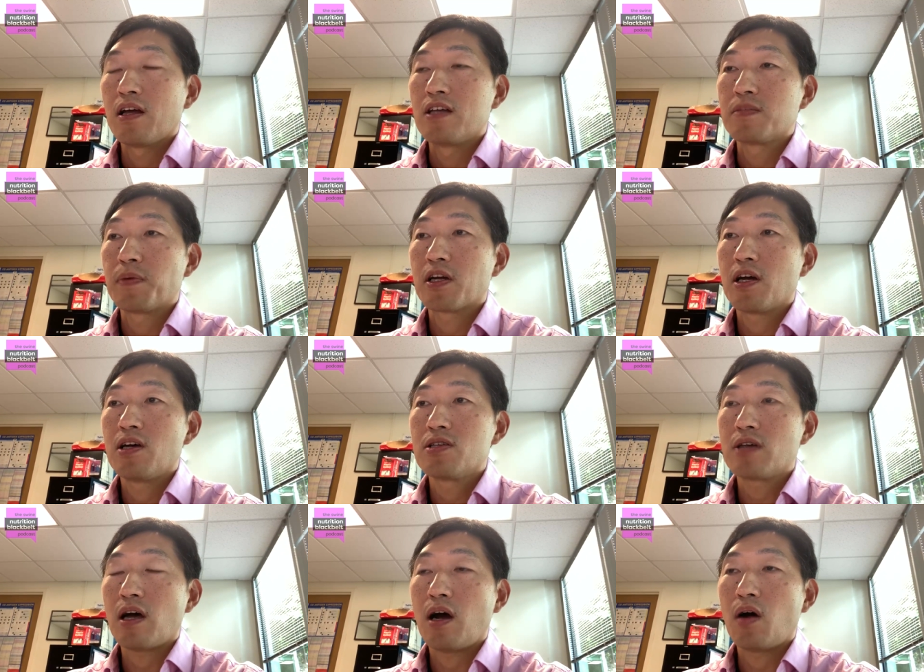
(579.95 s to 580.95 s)
is
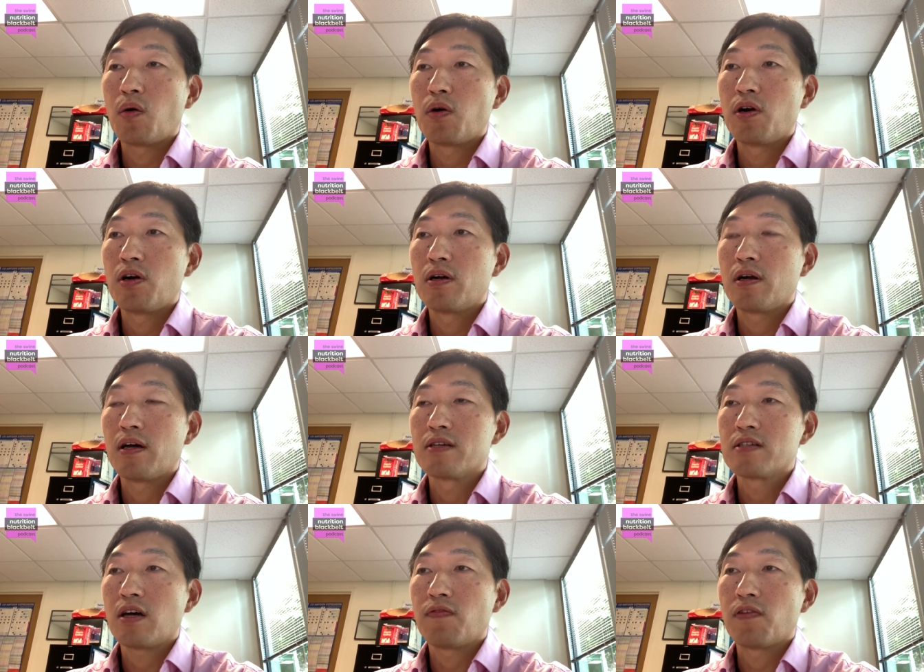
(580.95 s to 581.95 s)
because our uh,
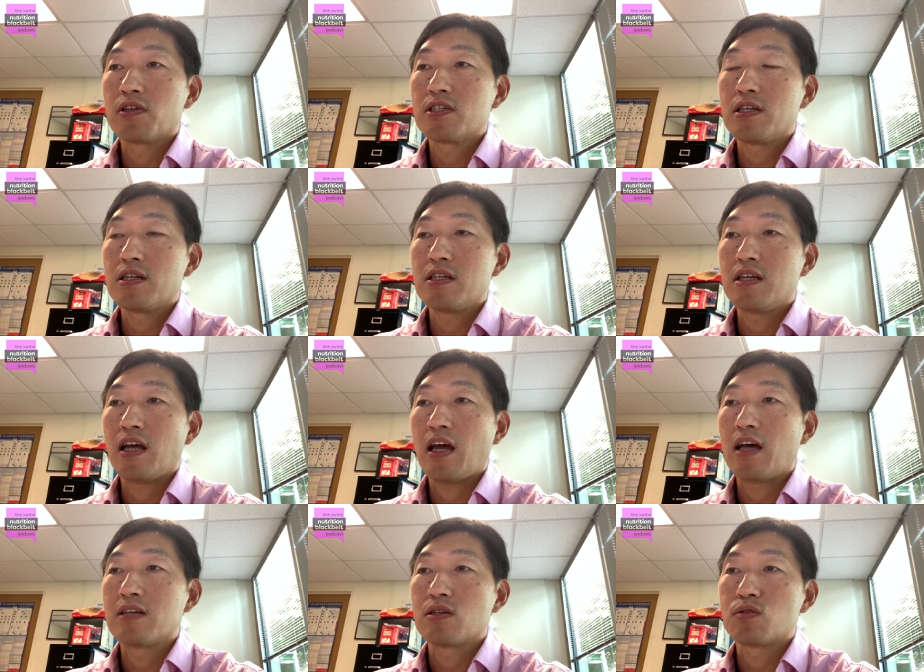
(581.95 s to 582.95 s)
sub facility
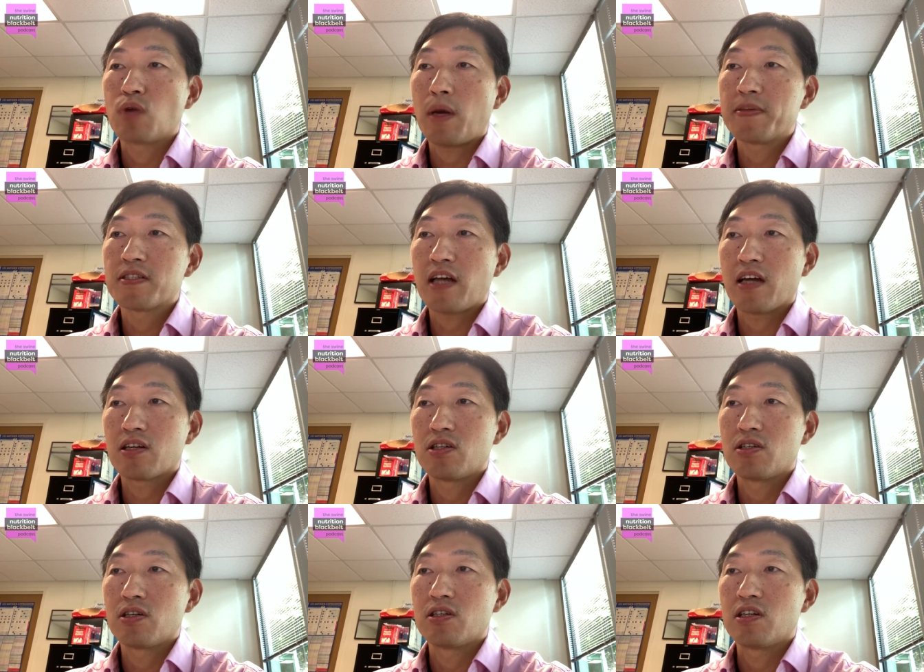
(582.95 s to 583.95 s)
has a drop side
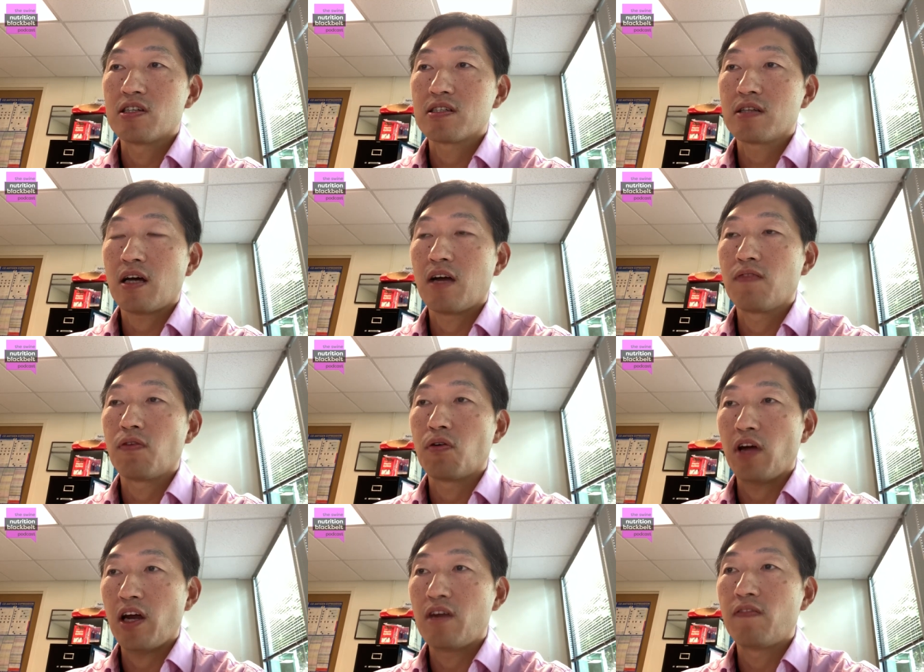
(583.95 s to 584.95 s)
curtain design
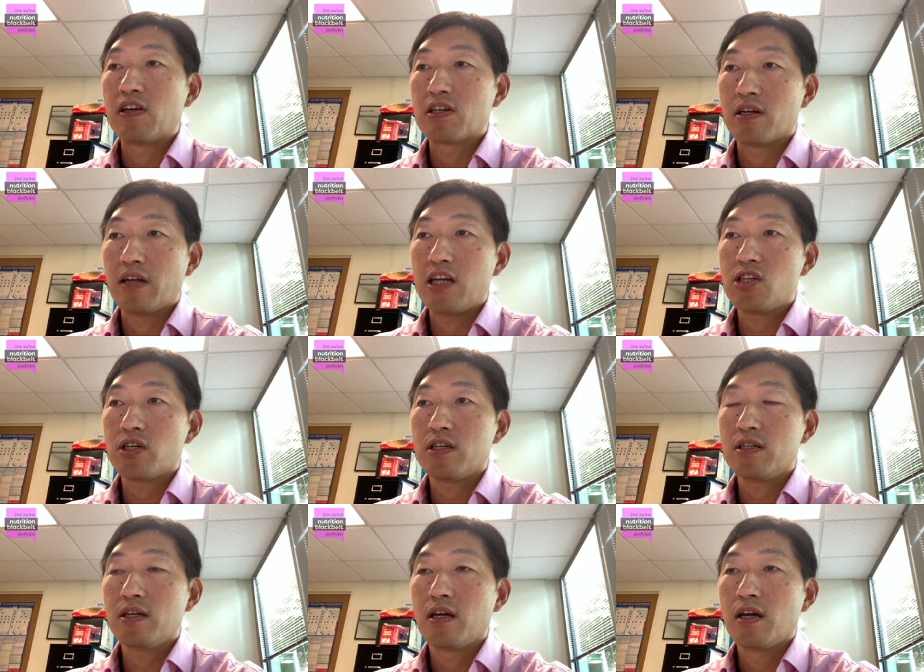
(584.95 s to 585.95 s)
for air
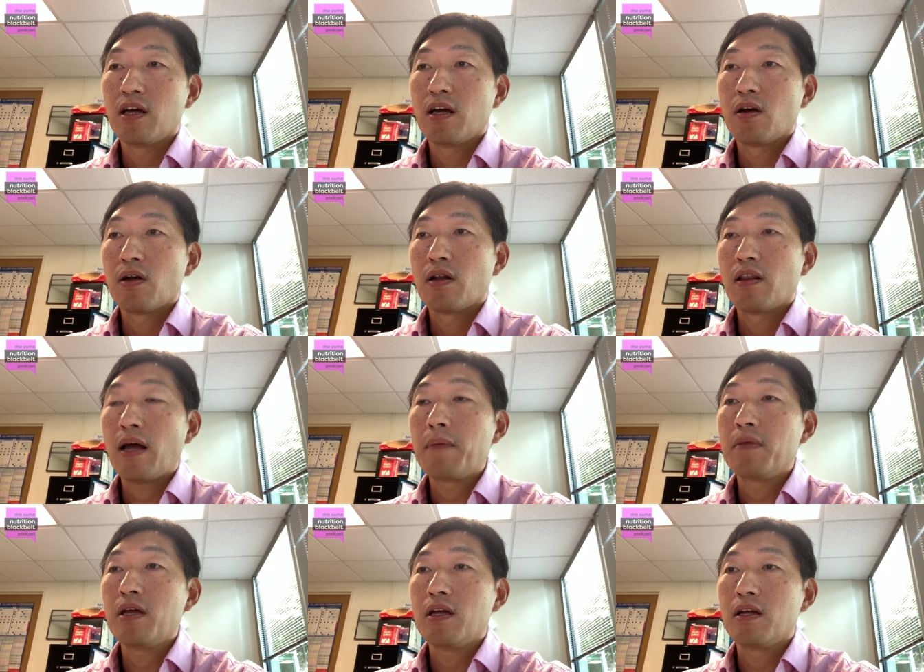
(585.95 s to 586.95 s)
ventilation. That
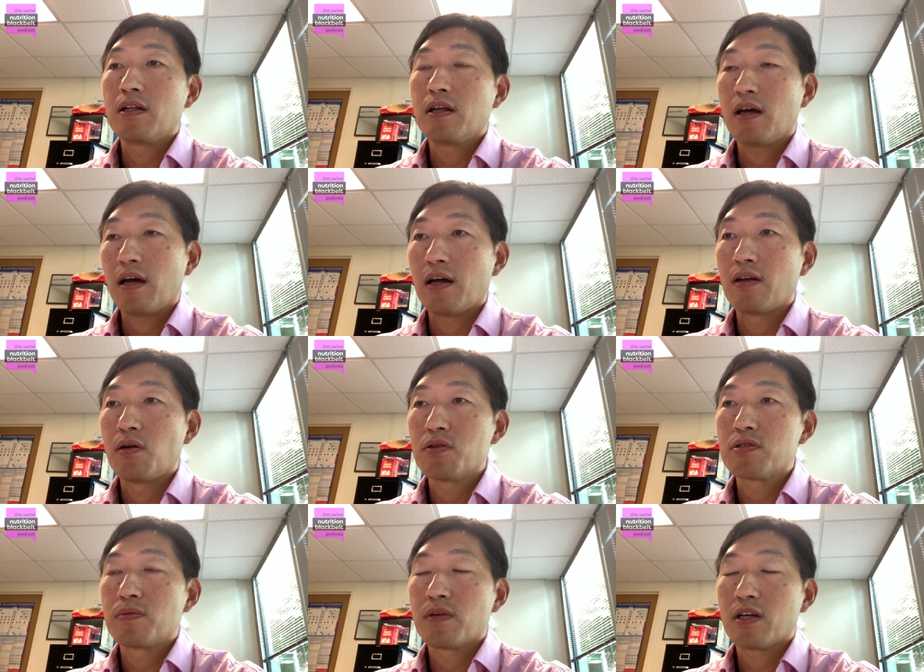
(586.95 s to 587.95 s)
means uh,
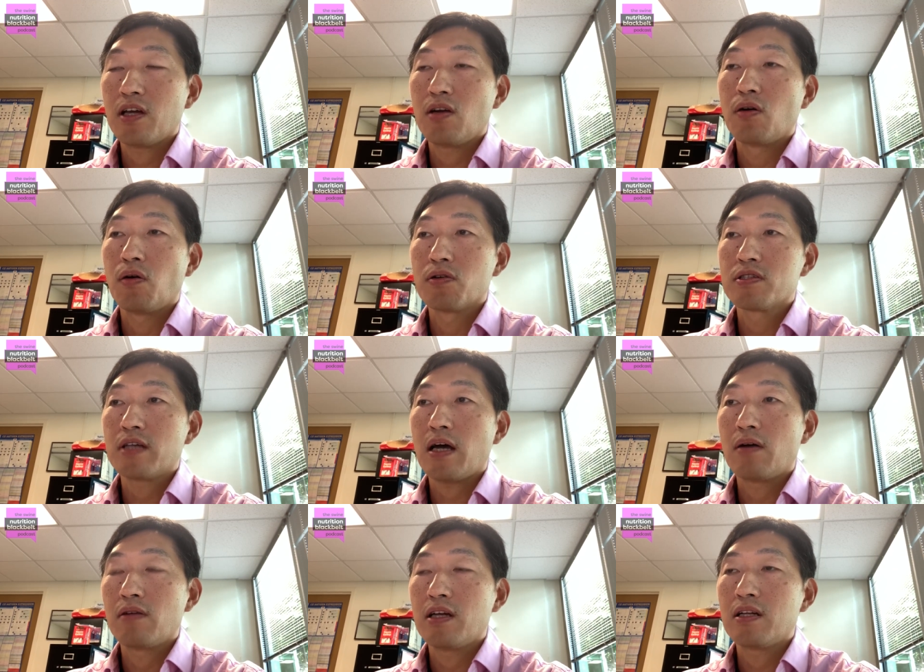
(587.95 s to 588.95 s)
those gill or
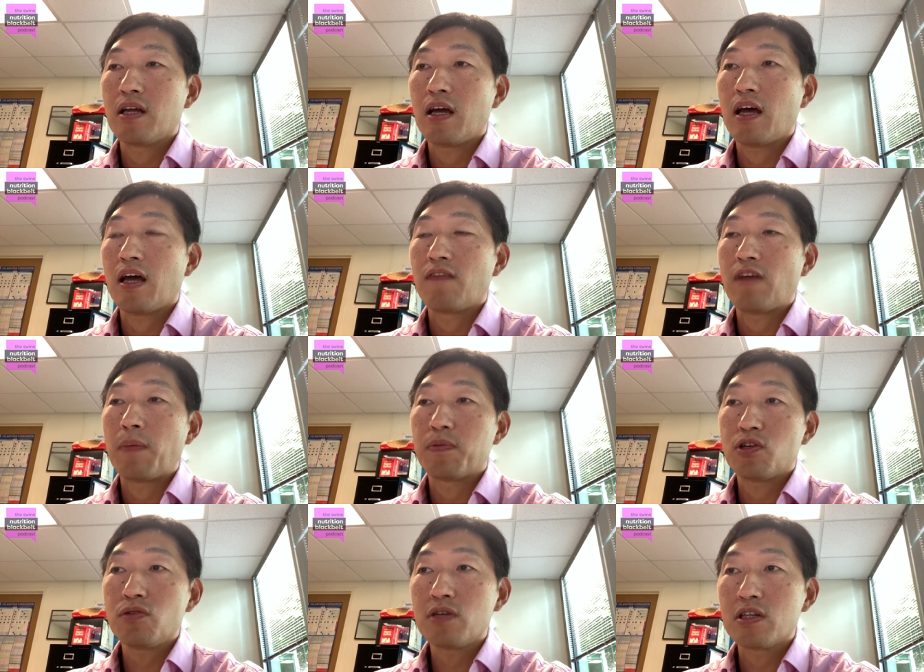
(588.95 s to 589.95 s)
cell lady have
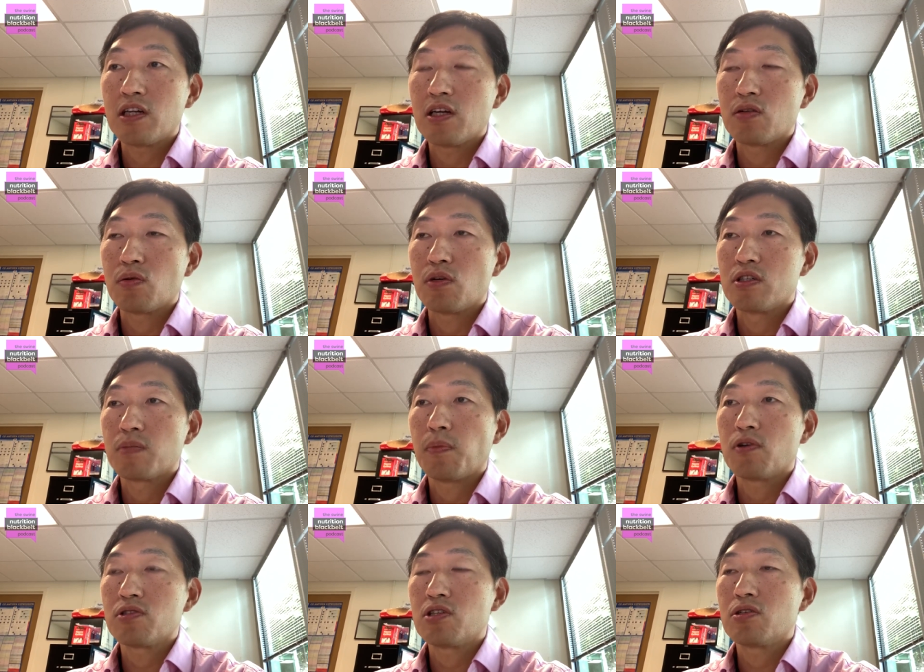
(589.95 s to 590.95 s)
opportunity to
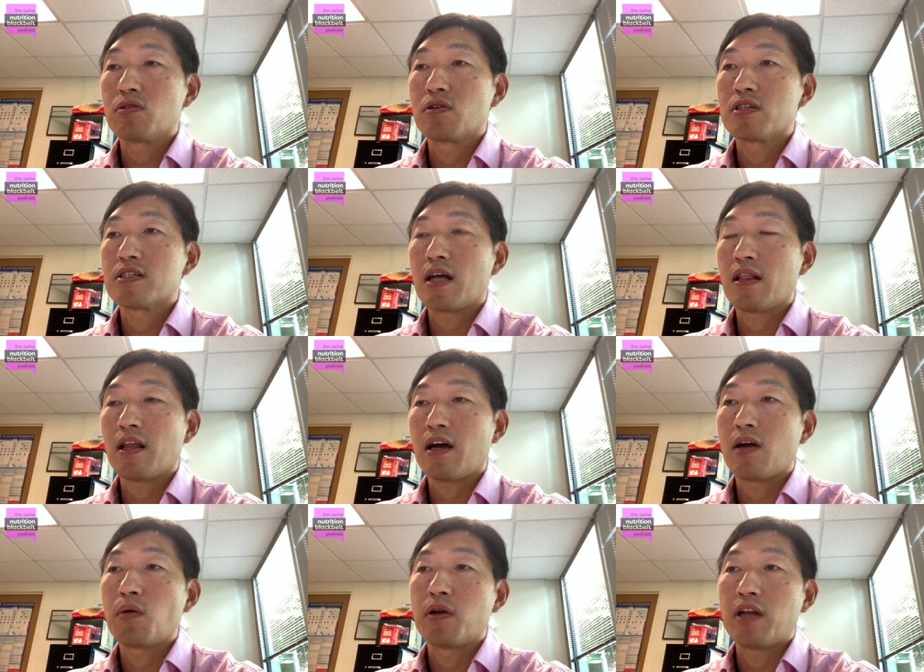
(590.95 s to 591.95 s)
expose into the
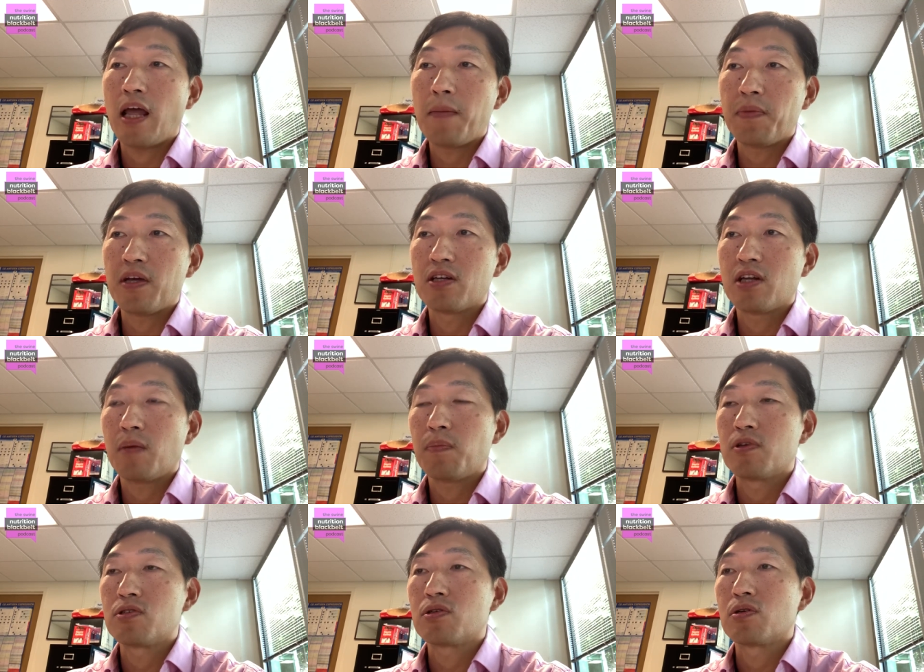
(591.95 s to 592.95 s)
sunlight when ambient
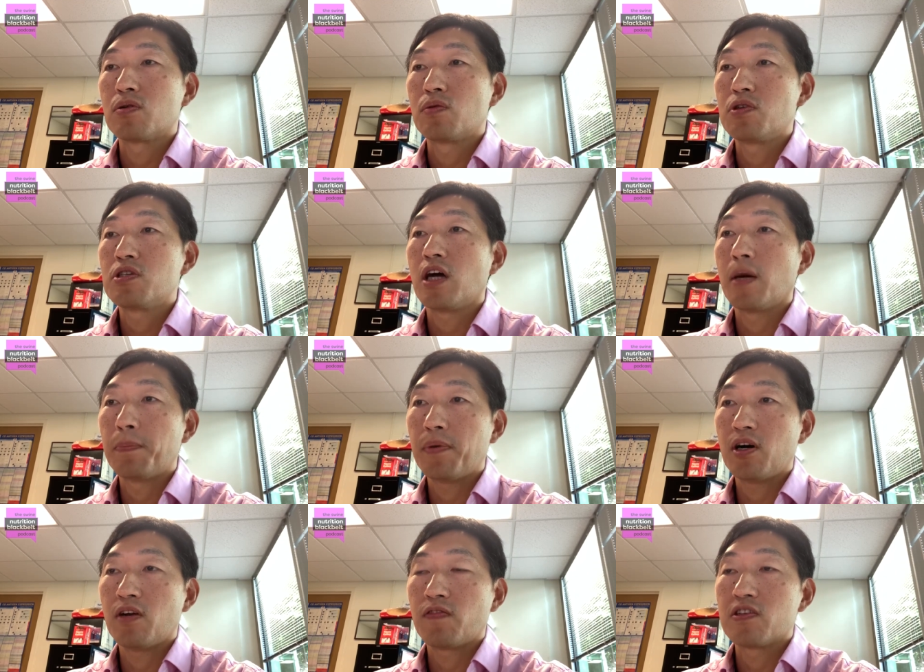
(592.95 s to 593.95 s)
temperature reach
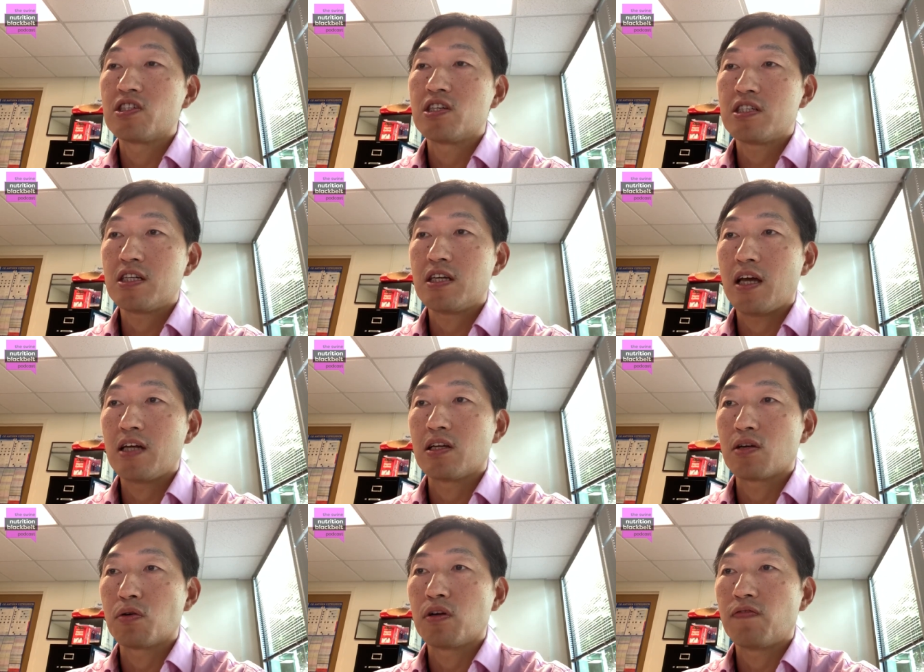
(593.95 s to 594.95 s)
above 68
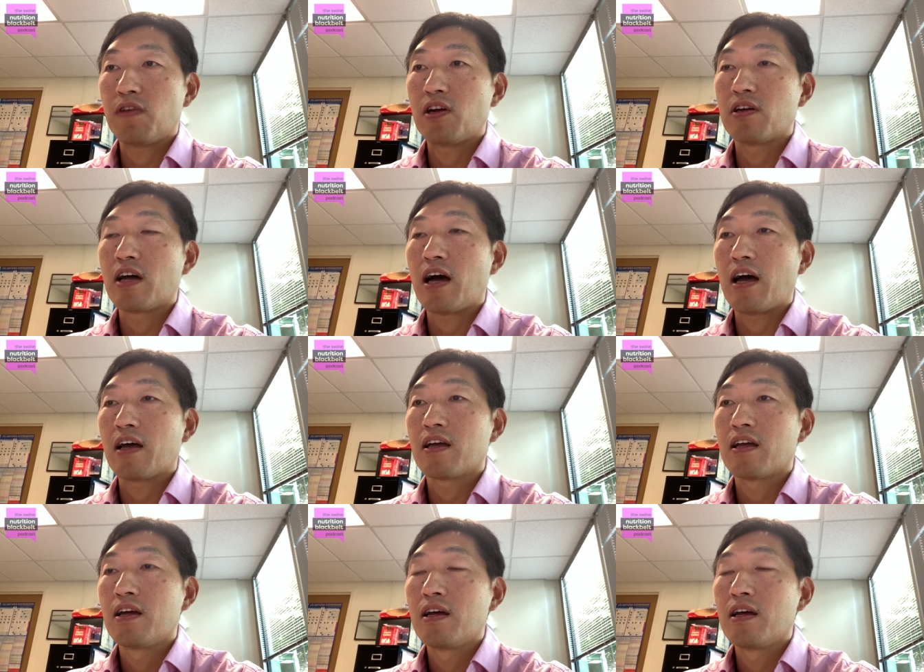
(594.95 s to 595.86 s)
degree Fahrenheit.